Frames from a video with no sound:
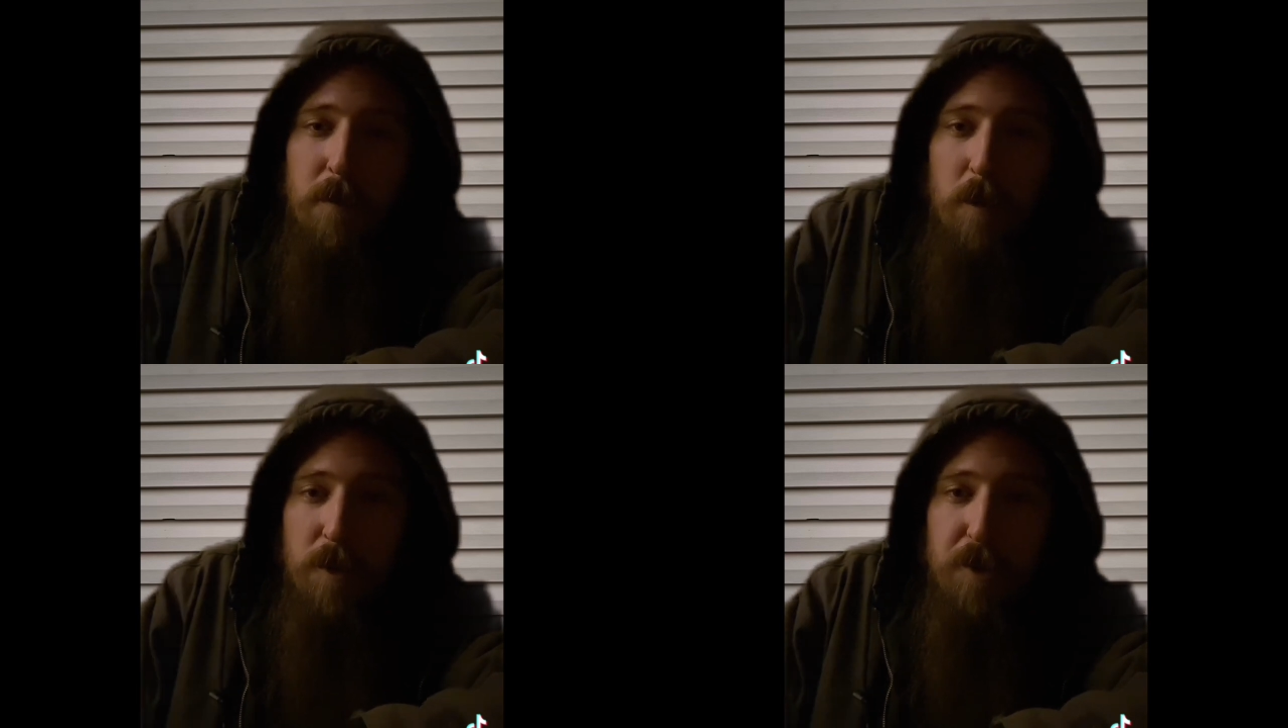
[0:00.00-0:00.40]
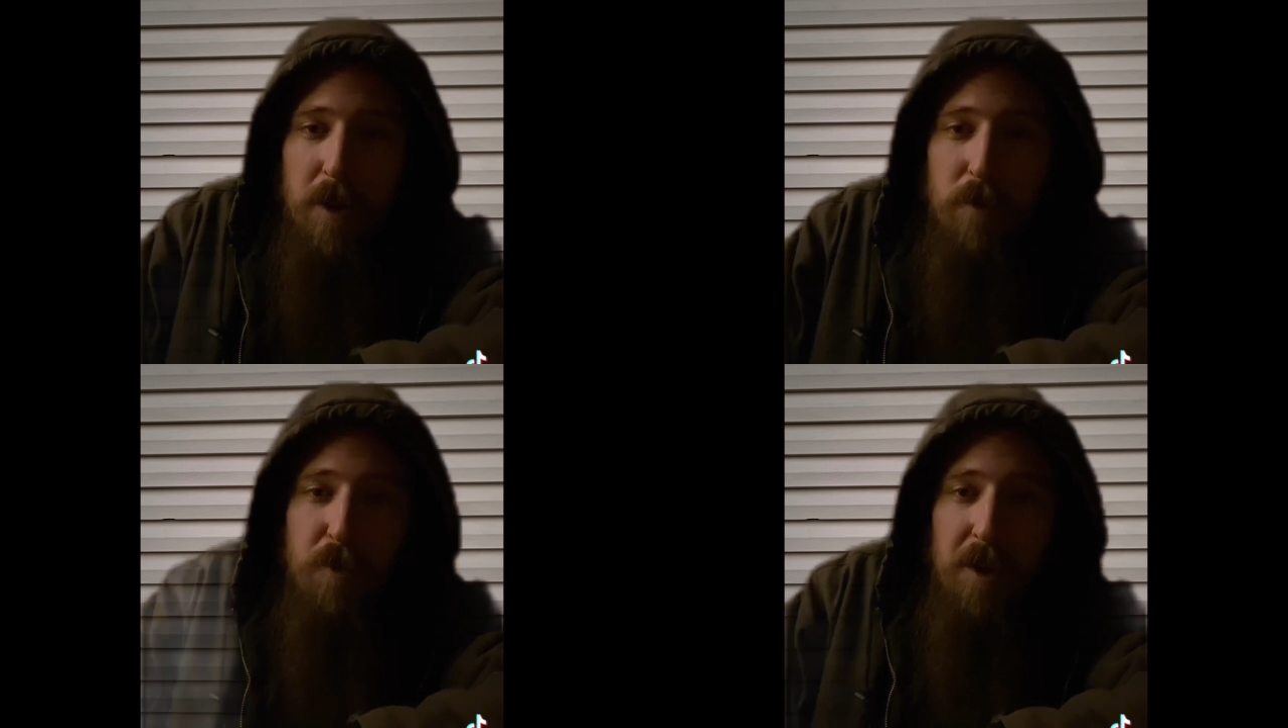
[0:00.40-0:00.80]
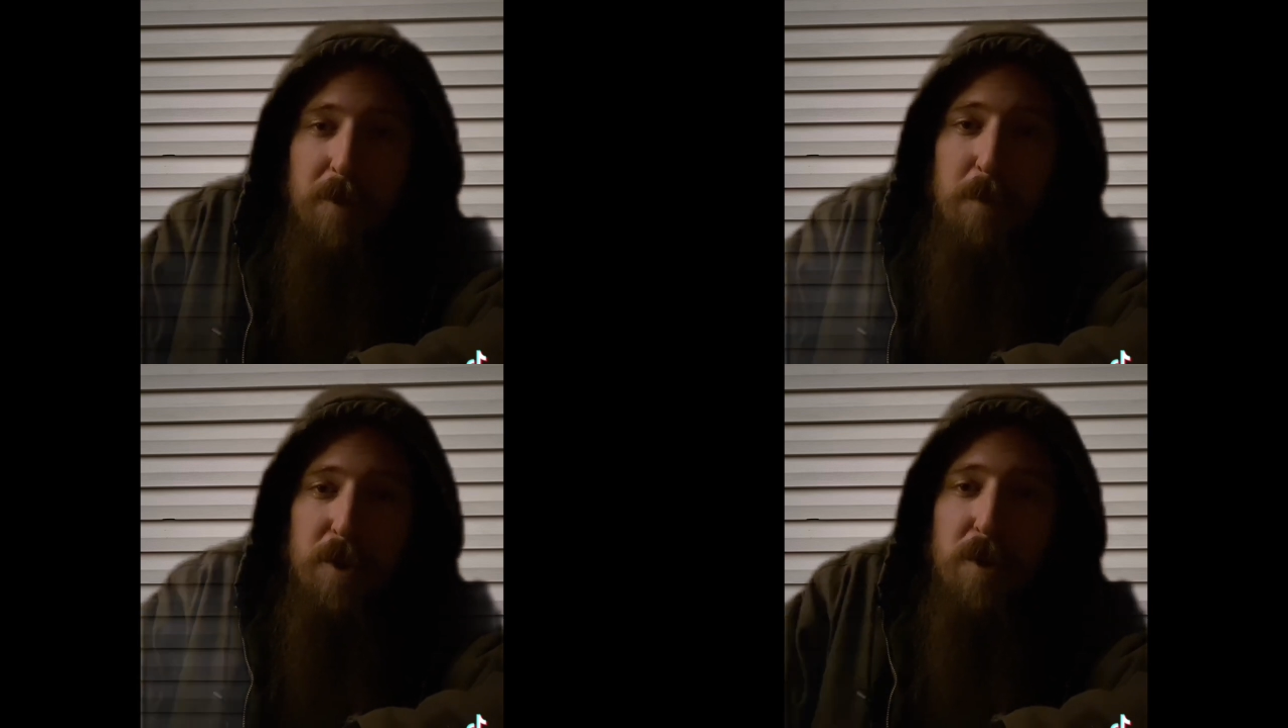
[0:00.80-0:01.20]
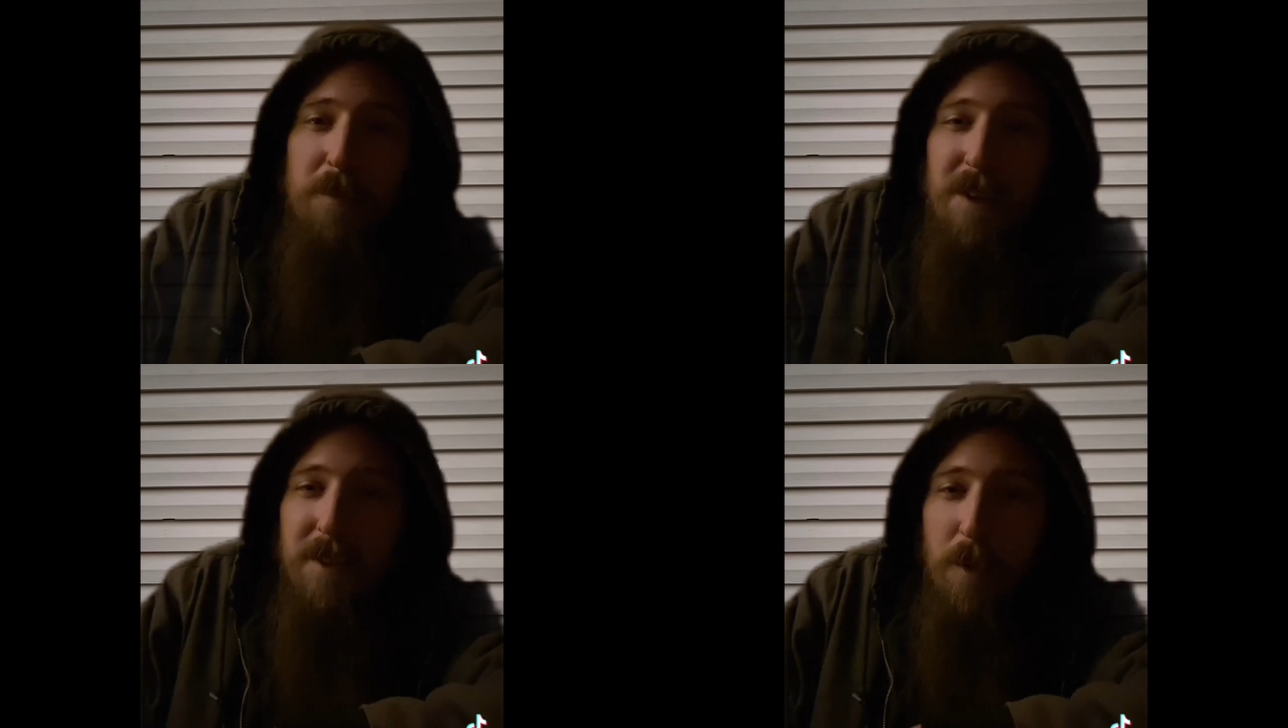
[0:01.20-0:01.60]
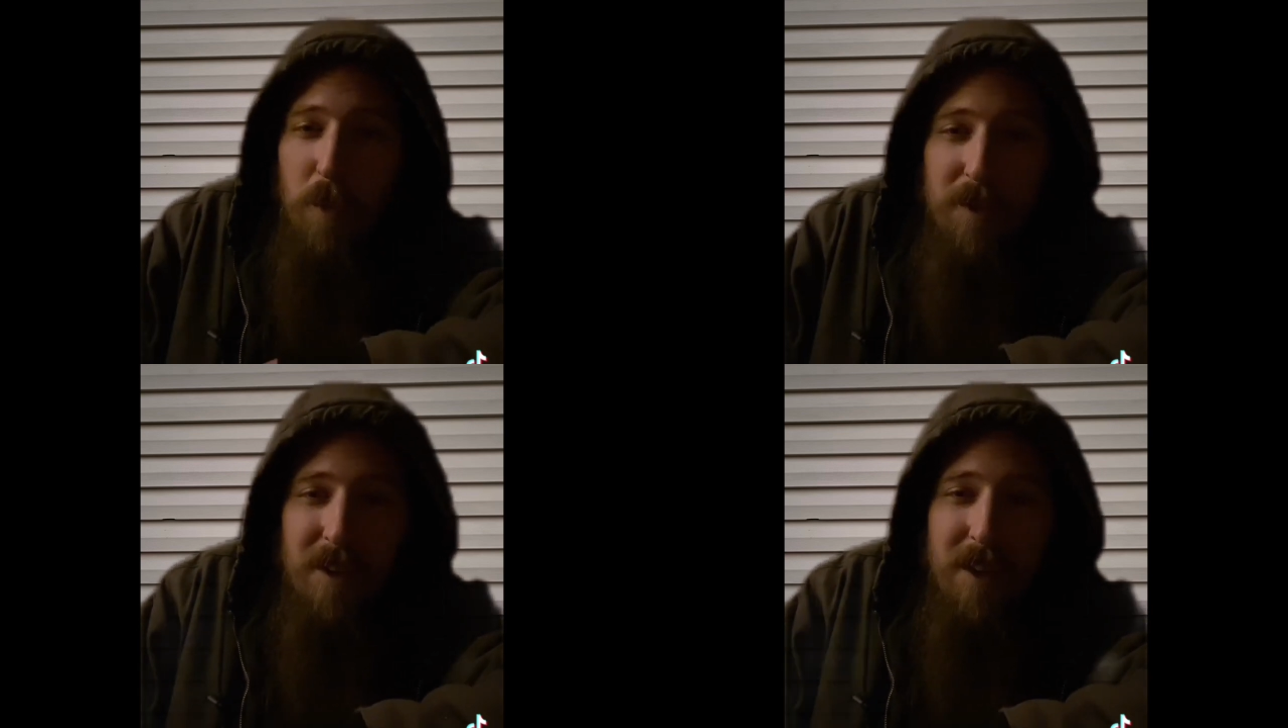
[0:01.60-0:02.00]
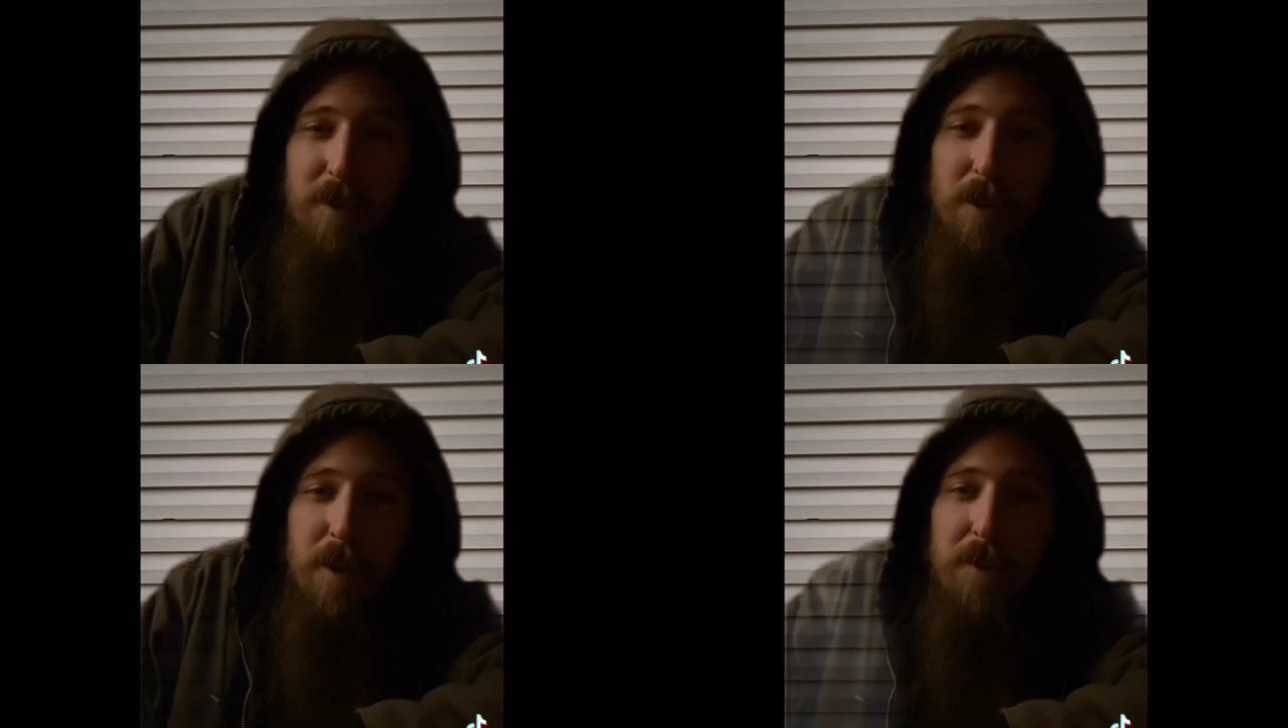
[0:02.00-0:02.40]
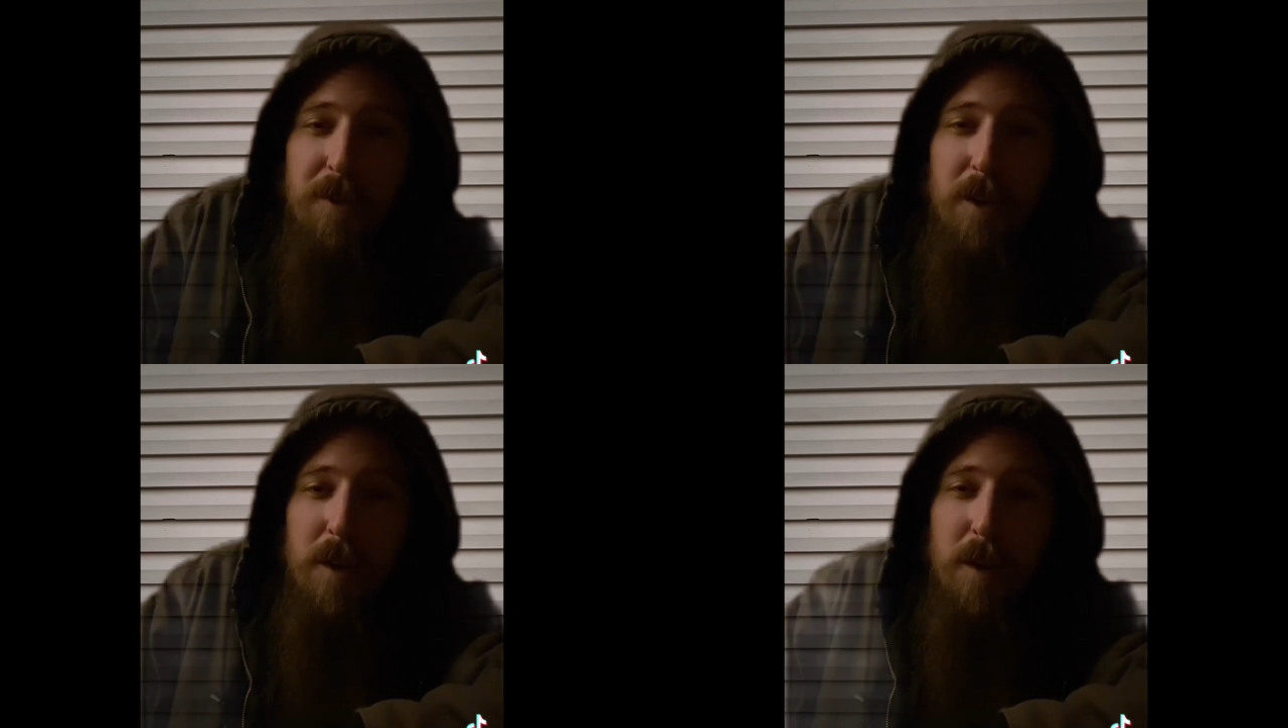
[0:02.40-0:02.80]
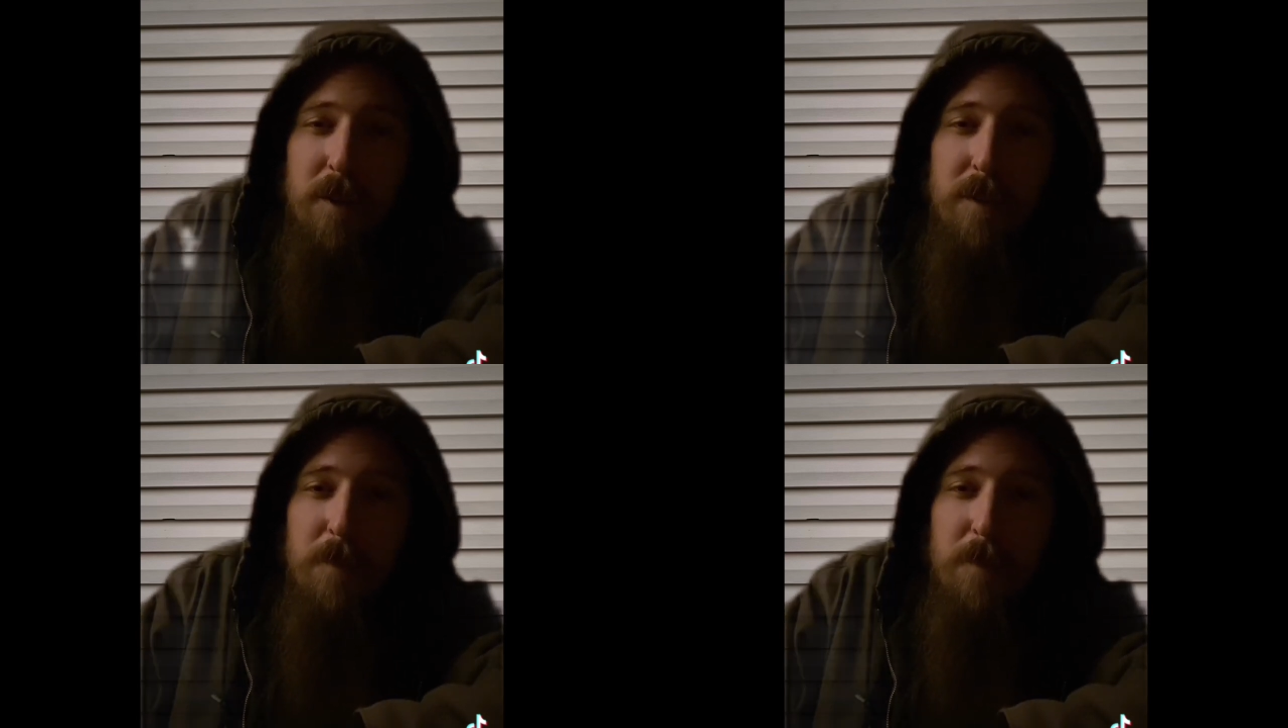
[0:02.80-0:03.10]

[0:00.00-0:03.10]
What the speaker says: I want to check the transmission because I was getting a loss, a